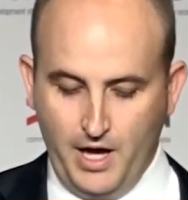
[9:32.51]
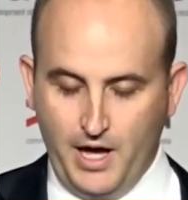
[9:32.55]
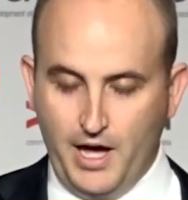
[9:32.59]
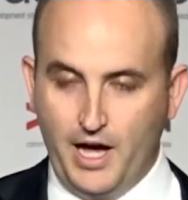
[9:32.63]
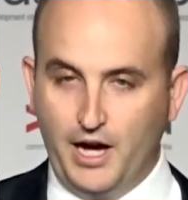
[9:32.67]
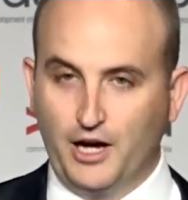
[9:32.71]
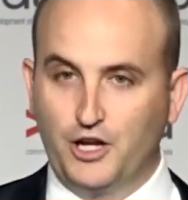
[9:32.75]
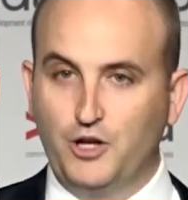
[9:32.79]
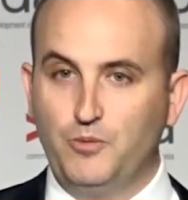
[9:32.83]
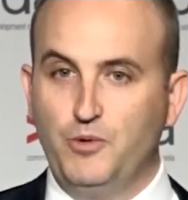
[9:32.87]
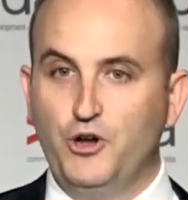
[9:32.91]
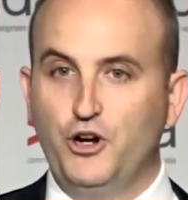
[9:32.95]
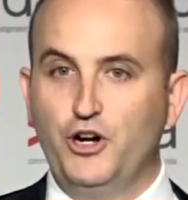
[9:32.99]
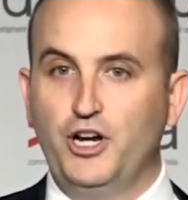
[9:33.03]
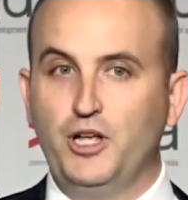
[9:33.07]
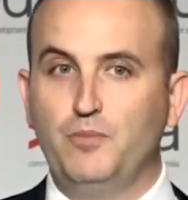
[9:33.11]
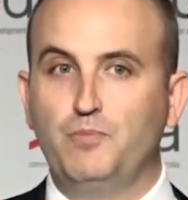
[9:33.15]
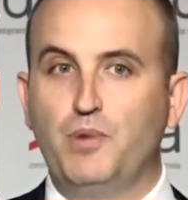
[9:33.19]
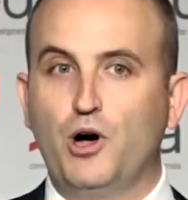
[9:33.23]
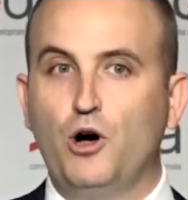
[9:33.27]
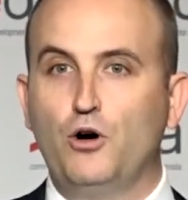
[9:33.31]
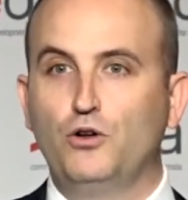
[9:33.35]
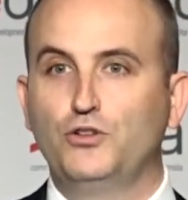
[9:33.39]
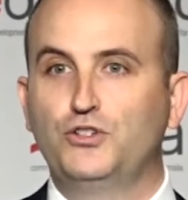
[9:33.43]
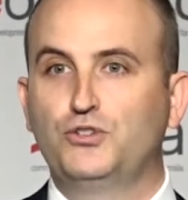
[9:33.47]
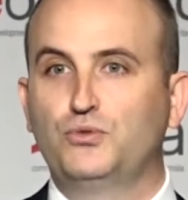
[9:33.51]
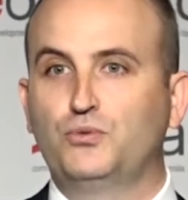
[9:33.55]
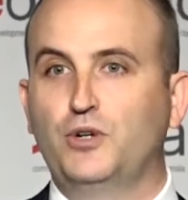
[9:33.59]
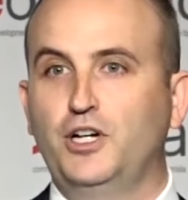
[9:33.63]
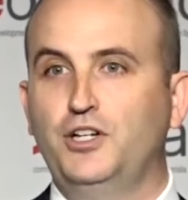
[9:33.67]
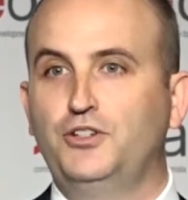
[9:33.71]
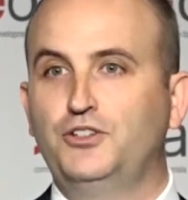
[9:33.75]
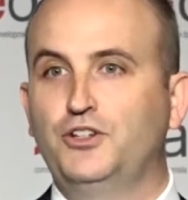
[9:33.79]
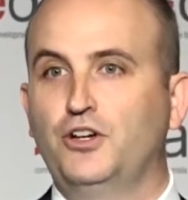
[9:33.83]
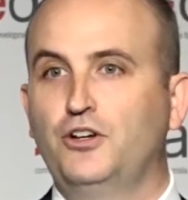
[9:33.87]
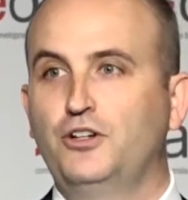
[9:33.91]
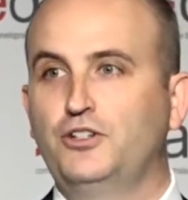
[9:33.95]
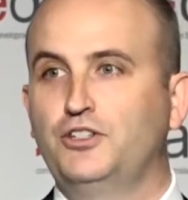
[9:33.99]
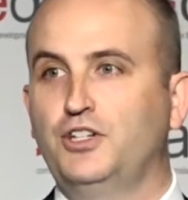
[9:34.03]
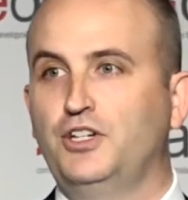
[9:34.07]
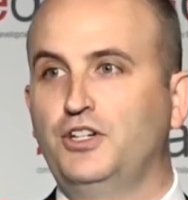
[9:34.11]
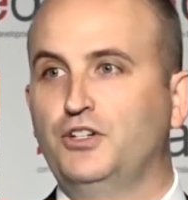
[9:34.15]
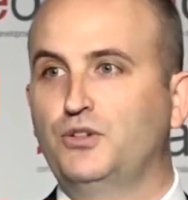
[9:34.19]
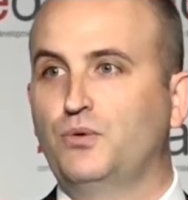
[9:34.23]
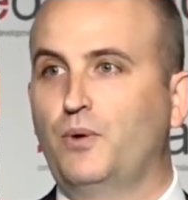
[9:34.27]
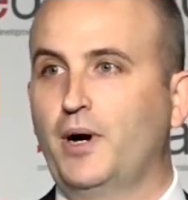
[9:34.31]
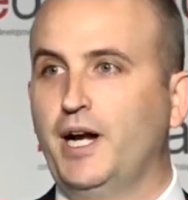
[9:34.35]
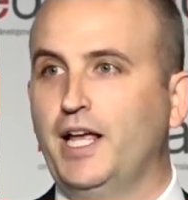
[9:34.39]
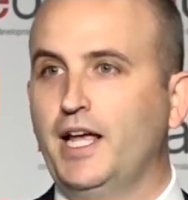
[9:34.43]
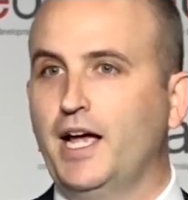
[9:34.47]
Our community pulse research in
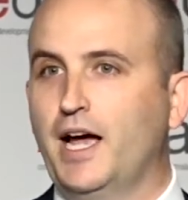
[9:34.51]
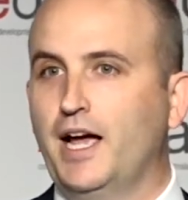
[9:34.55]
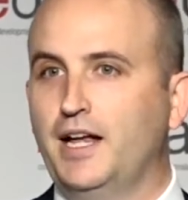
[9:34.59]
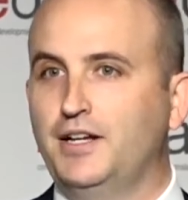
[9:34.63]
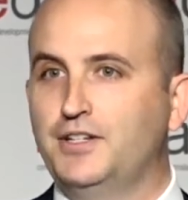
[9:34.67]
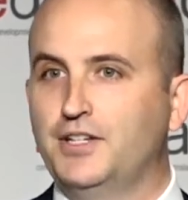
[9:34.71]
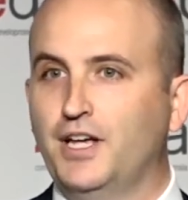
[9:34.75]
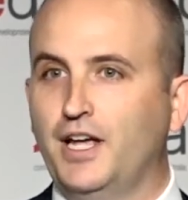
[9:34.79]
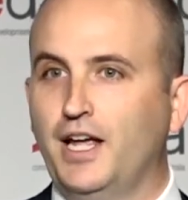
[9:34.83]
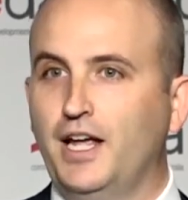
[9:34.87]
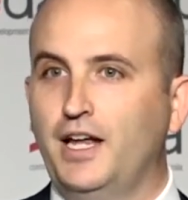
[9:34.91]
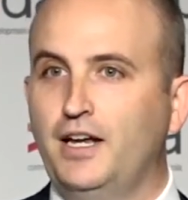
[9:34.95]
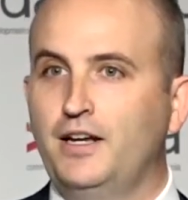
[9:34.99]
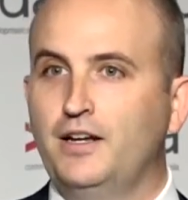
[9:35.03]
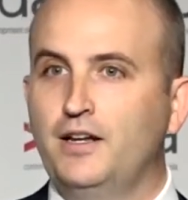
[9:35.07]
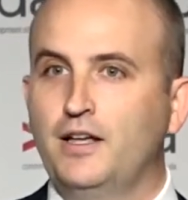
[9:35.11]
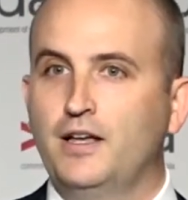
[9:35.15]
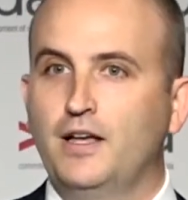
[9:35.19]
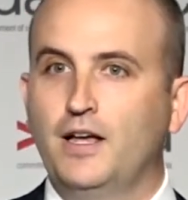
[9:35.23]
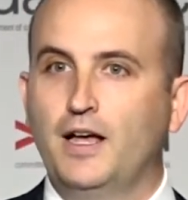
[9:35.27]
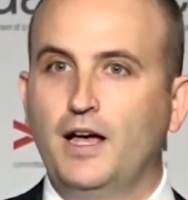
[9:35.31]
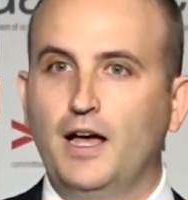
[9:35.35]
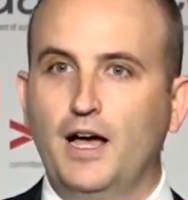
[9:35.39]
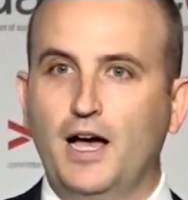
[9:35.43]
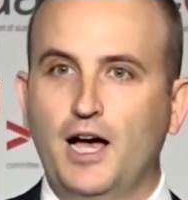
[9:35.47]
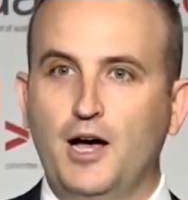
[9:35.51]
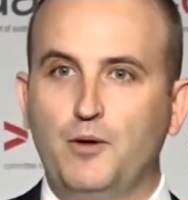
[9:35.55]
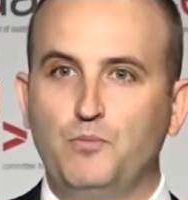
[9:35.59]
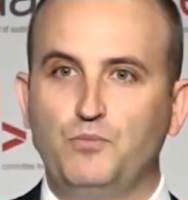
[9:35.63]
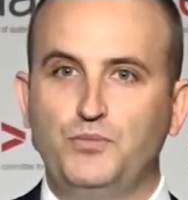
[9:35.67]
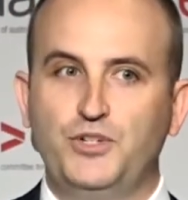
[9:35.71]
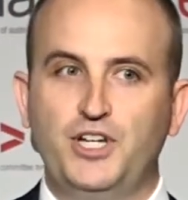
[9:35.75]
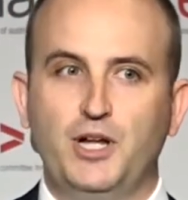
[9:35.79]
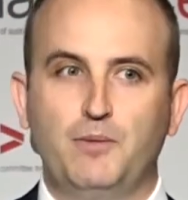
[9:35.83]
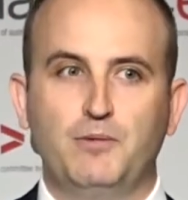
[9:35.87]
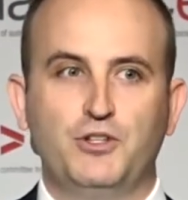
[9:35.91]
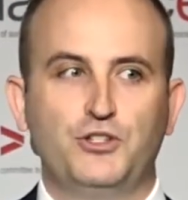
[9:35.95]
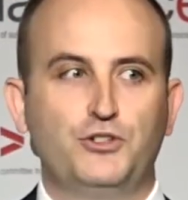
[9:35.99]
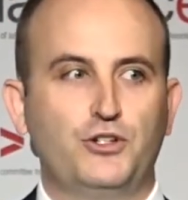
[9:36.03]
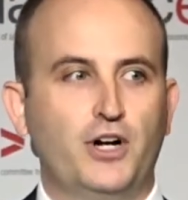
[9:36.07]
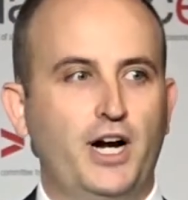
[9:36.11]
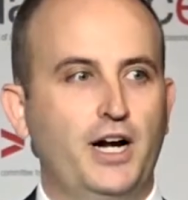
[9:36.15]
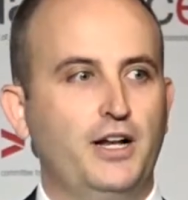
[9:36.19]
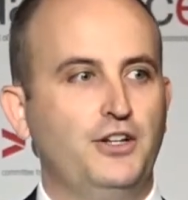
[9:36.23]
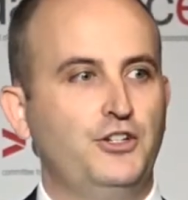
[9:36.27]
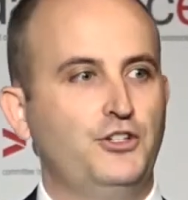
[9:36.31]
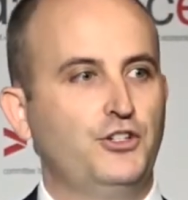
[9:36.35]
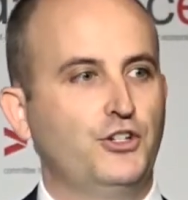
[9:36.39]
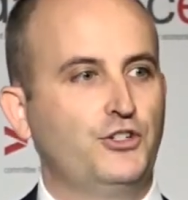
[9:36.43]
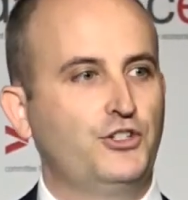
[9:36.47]
2018
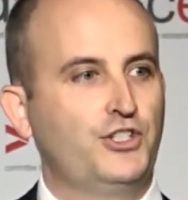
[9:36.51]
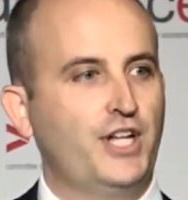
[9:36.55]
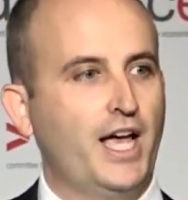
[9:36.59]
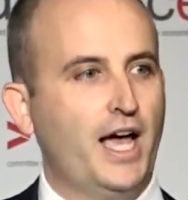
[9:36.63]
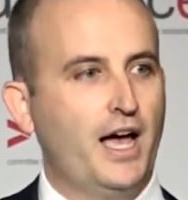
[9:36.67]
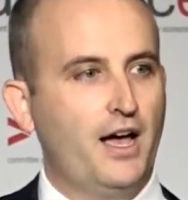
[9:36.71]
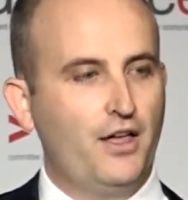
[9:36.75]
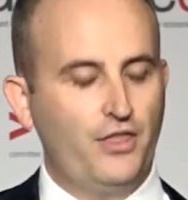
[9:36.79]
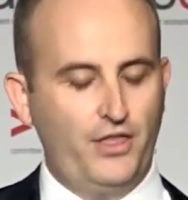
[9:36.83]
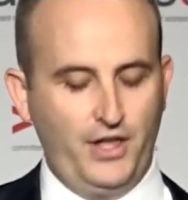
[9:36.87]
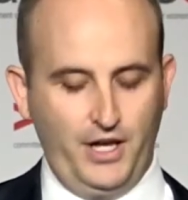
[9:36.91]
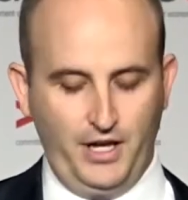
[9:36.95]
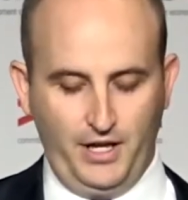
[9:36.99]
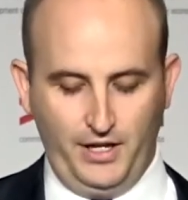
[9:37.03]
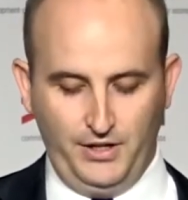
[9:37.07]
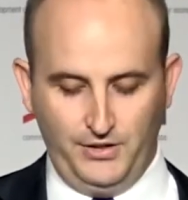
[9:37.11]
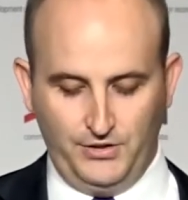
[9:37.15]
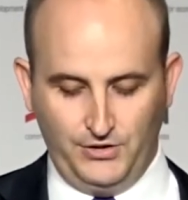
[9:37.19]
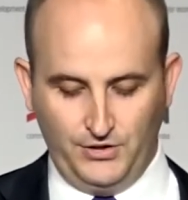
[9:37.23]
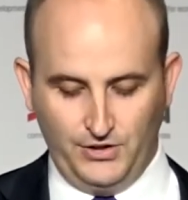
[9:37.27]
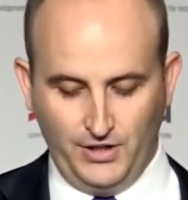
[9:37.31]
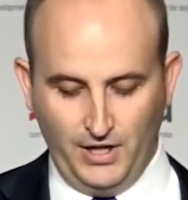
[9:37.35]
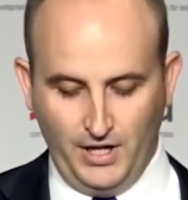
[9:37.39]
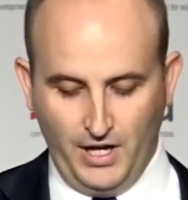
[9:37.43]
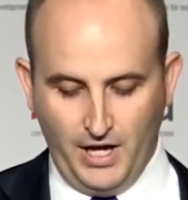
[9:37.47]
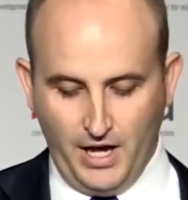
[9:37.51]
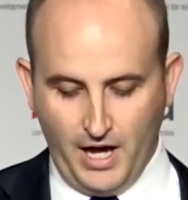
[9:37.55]
demonstrated just how these